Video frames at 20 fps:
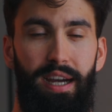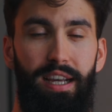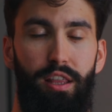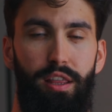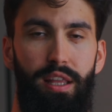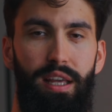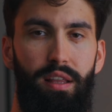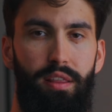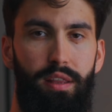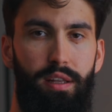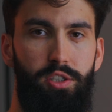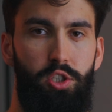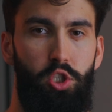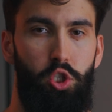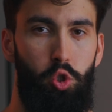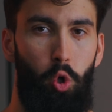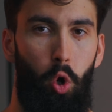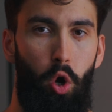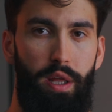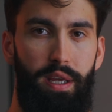I think that
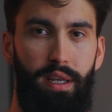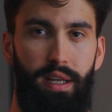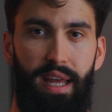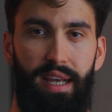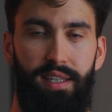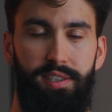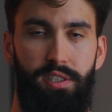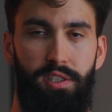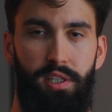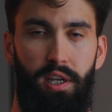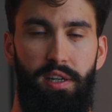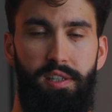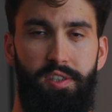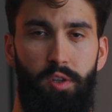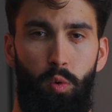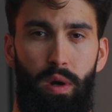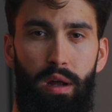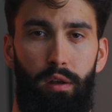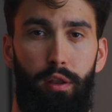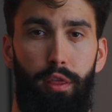starting an exercise
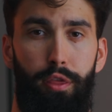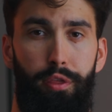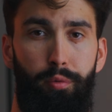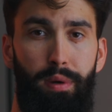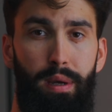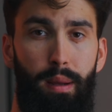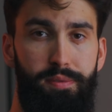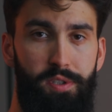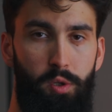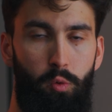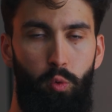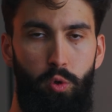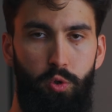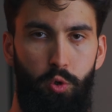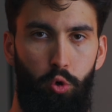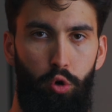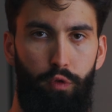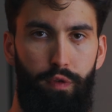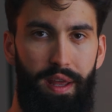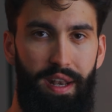around three reps in
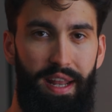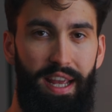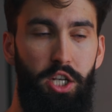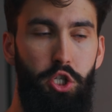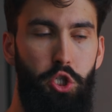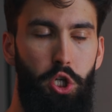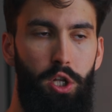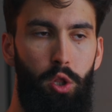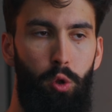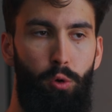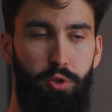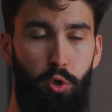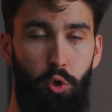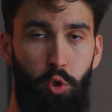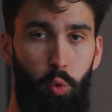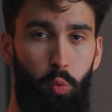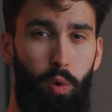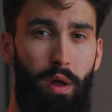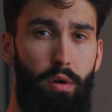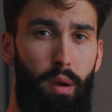reserve and inching closer
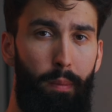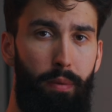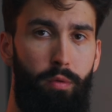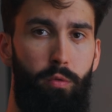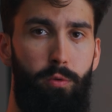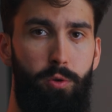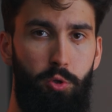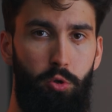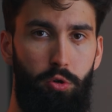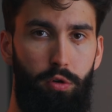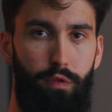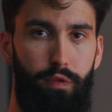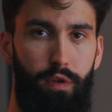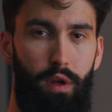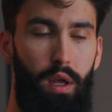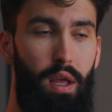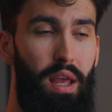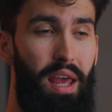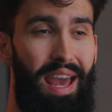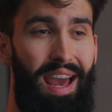to one rep in reserve,
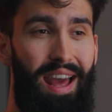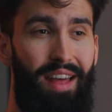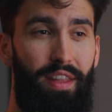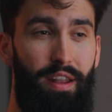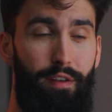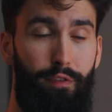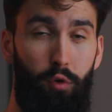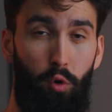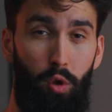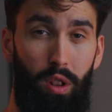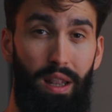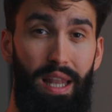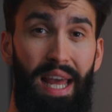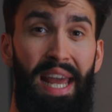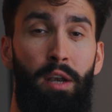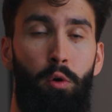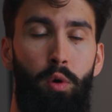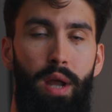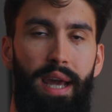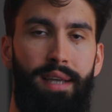and then for
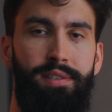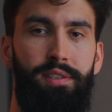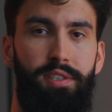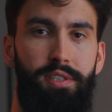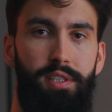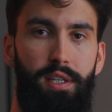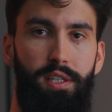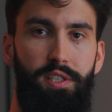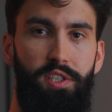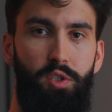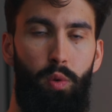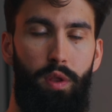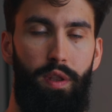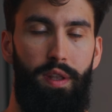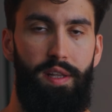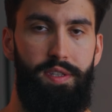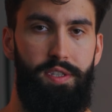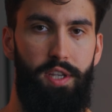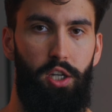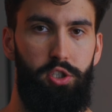later exercises within
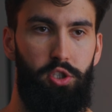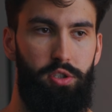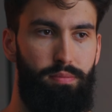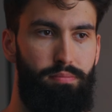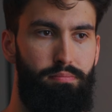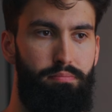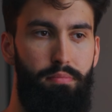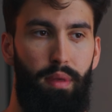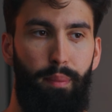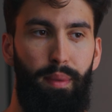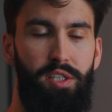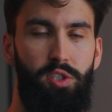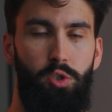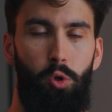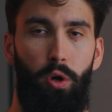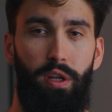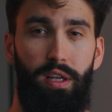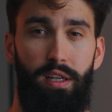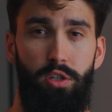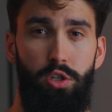that session, maybe
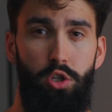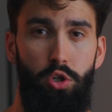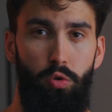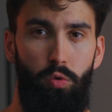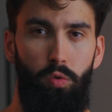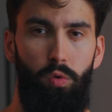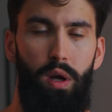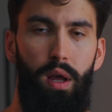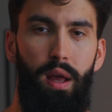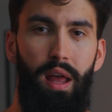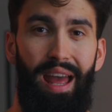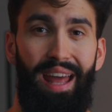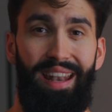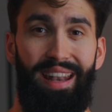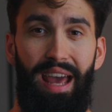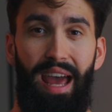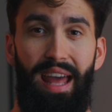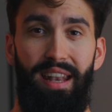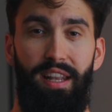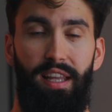starting at two
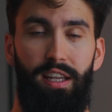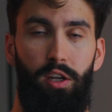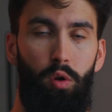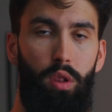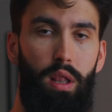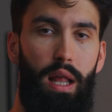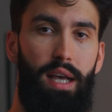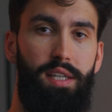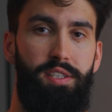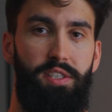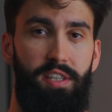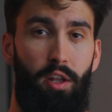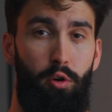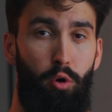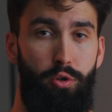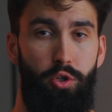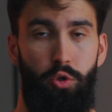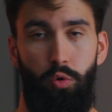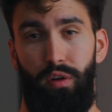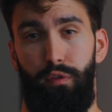and ending your last set
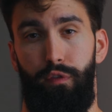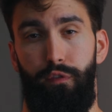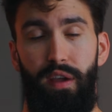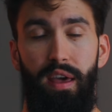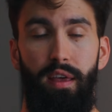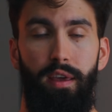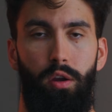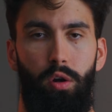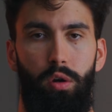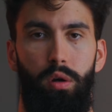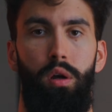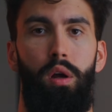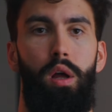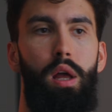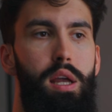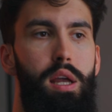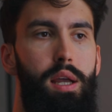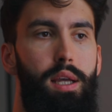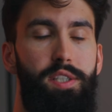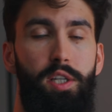or two at failure
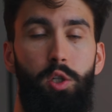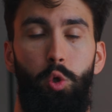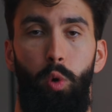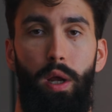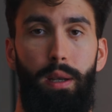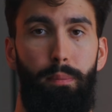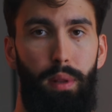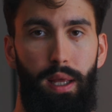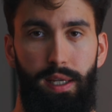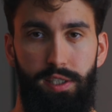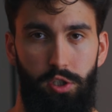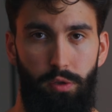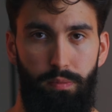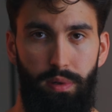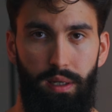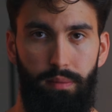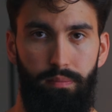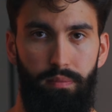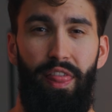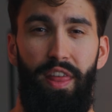is a great place to
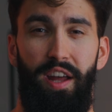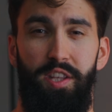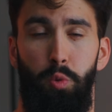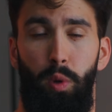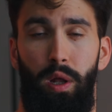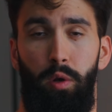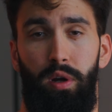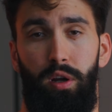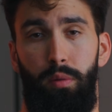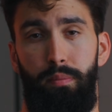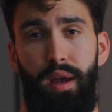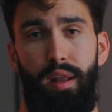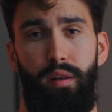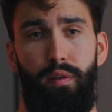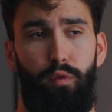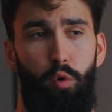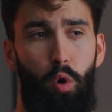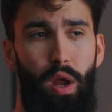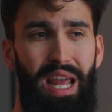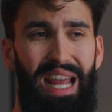be. And that's what I'd
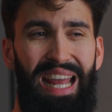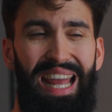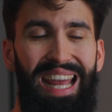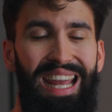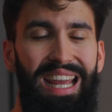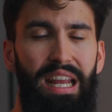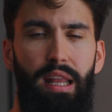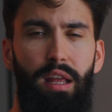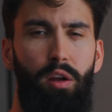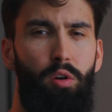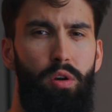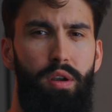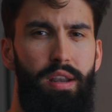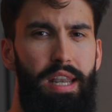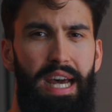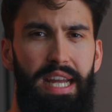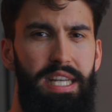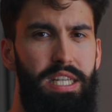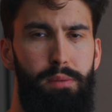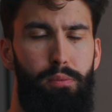recommend for 80 or
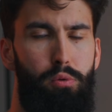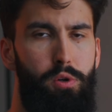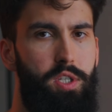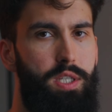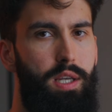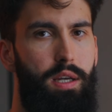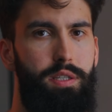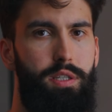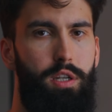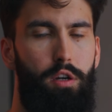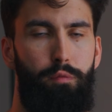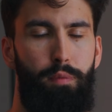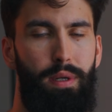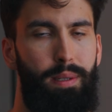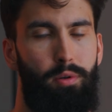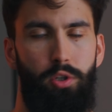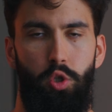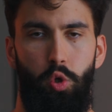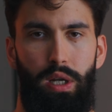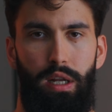90% of
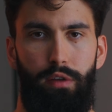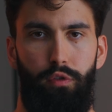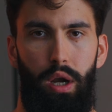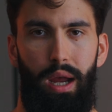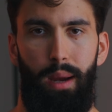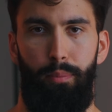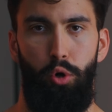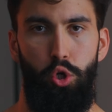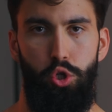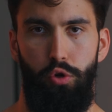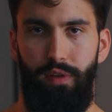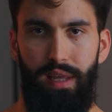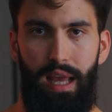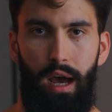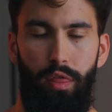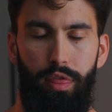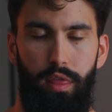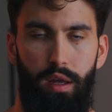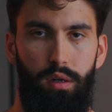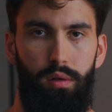people training for hypertrophy
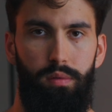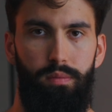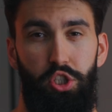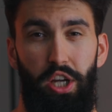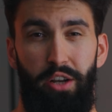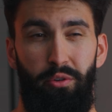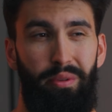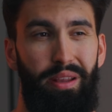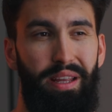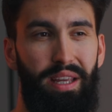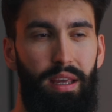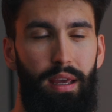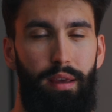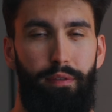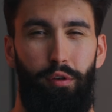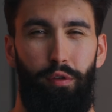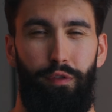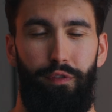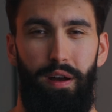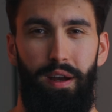out there. Generally,
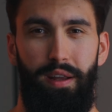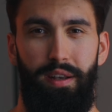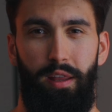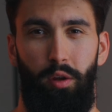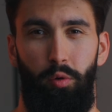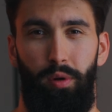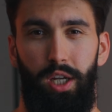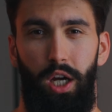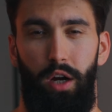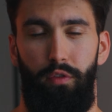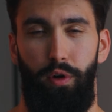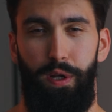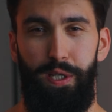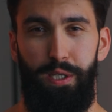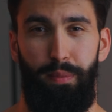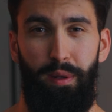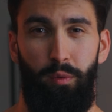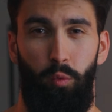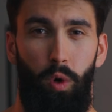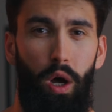if you find that your recovery
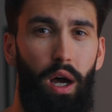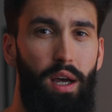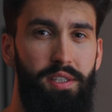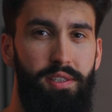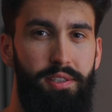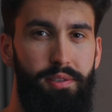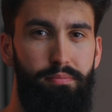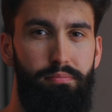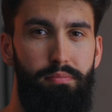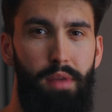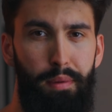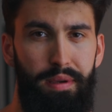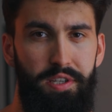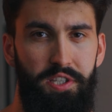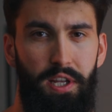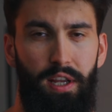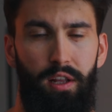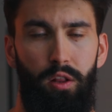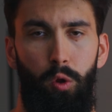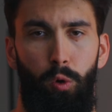is a bit worse, maybe
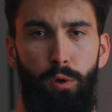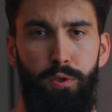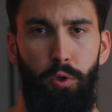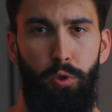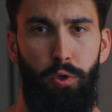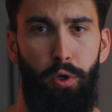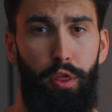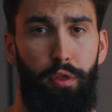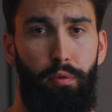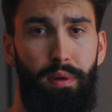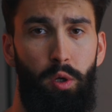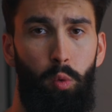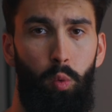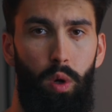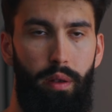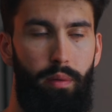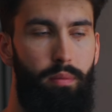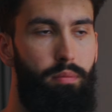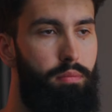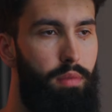stick closer to 3 to
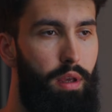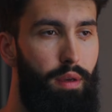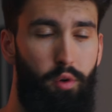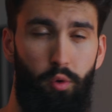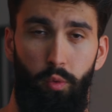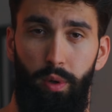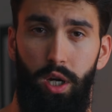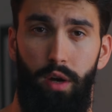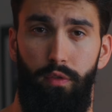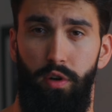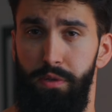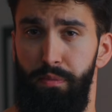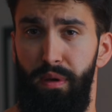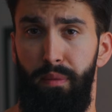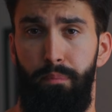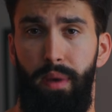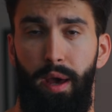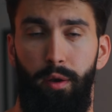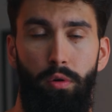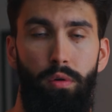1. If your recovery is a
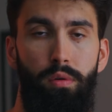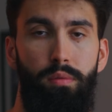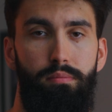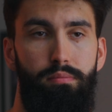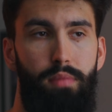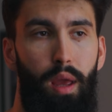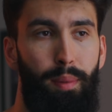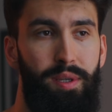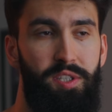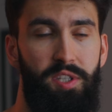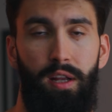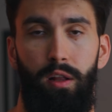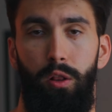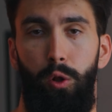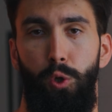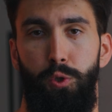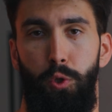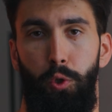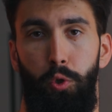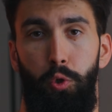bit better, maybe stick
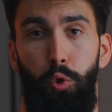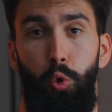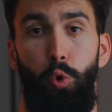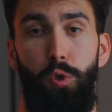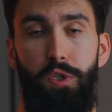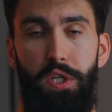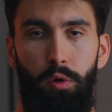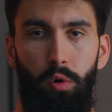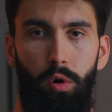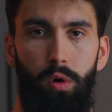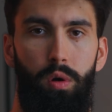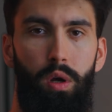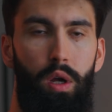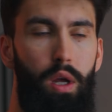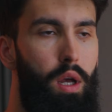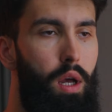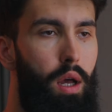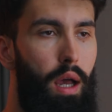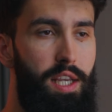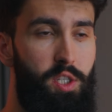closer to 2 to 0.
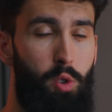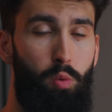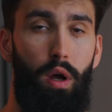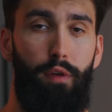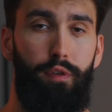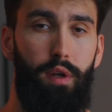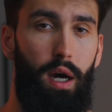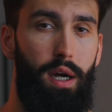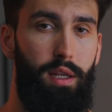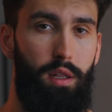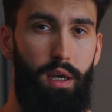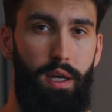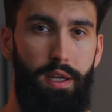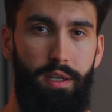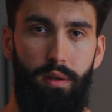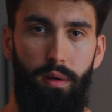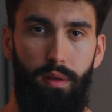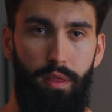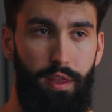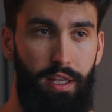As a rough
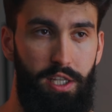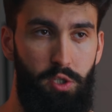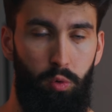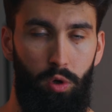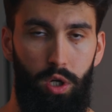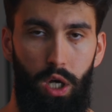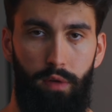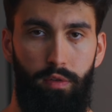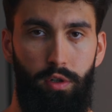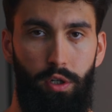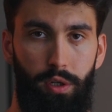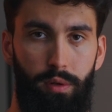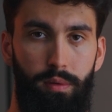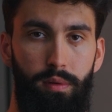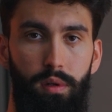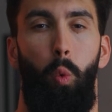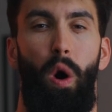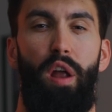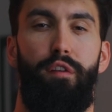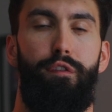guideline, these will cover you.
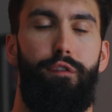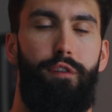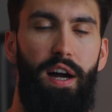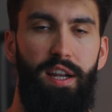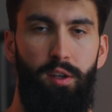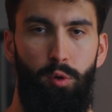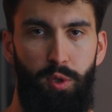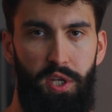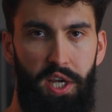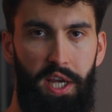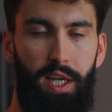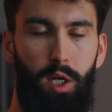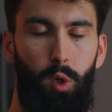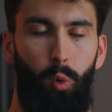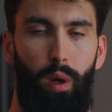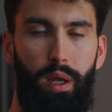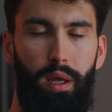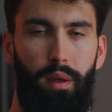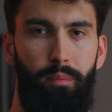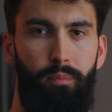One final
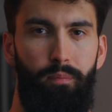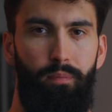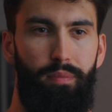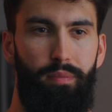takeaway.